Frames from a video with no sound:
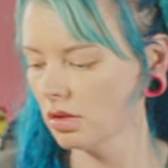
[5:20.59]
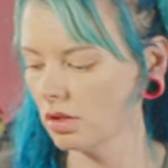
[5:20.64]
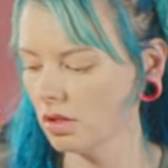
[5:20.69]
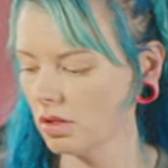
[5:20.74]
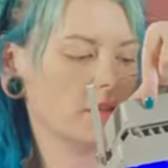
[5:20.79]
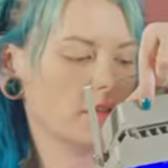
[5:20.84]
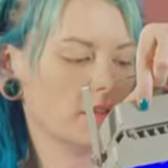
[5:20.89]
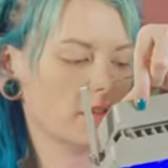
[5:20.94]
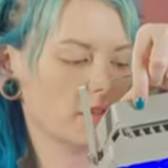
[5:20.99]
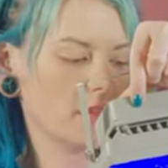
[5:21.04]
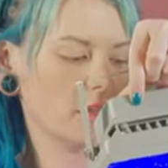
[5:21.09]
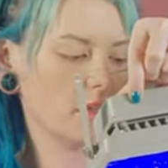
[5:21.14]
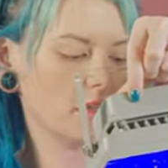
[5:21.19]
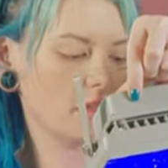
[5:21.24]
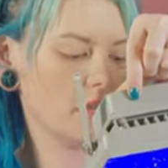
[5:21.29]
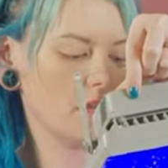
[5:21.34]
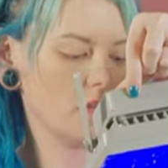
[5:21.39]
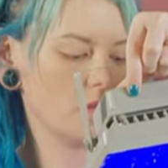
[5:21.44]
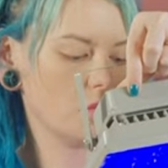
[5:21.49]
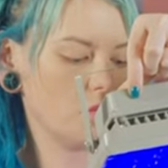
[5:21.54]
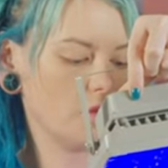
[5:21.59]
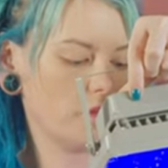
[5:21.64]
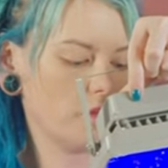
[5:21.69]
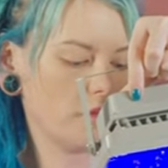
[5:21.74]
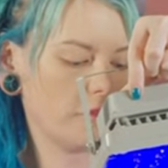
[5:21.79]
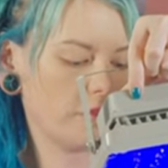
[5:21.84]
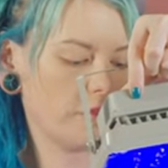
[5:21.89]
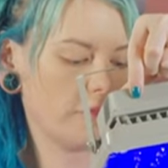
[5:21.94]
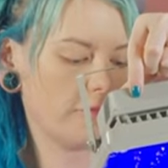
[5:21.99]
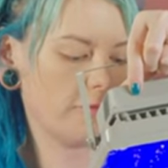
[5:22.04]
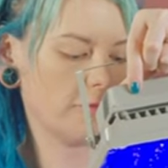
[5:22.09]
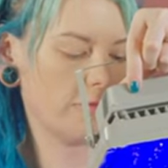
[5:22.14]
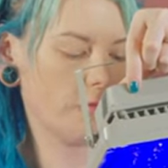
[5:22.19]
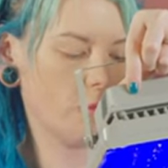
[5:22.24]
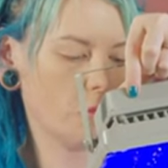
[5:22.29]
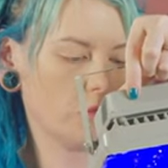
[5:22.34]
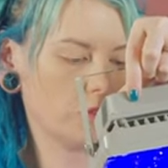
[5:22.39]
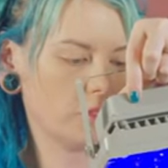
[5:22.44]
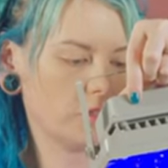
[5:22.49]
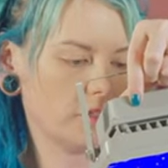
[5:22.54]
This set came with
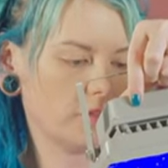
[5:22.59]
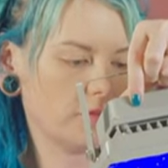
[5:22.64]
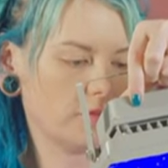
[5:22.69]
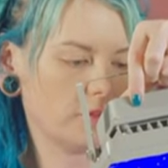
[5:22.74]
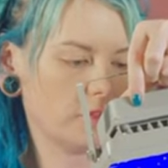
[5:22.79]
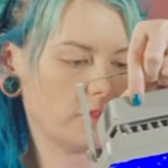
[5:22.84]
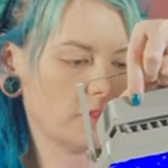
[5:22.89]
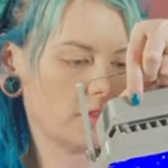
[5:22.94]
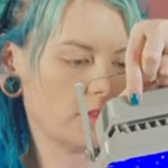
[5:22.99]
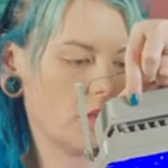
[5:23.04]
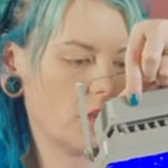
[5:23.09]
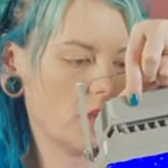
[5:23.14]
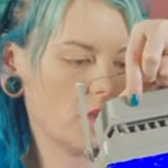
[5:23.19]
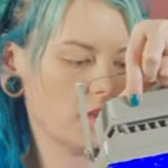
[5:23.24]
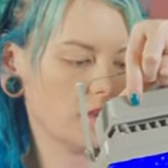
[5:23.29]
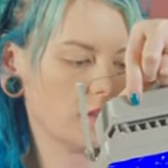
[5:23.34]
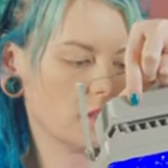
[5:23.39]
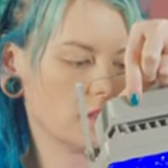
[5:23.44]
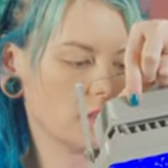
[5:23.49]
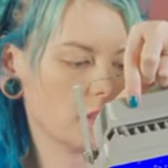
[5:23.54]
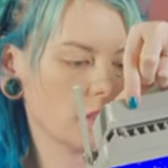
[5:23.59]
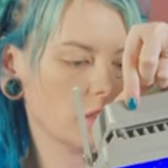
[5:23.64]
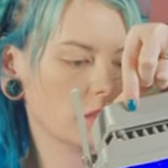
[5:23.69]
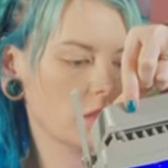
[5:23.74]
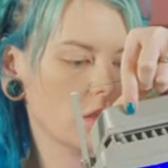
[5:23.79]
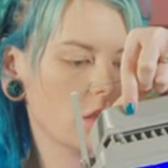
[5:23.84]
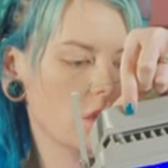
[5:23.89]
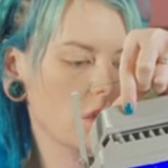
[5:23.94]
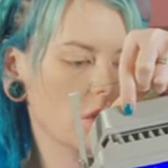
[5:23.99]
four different sizes,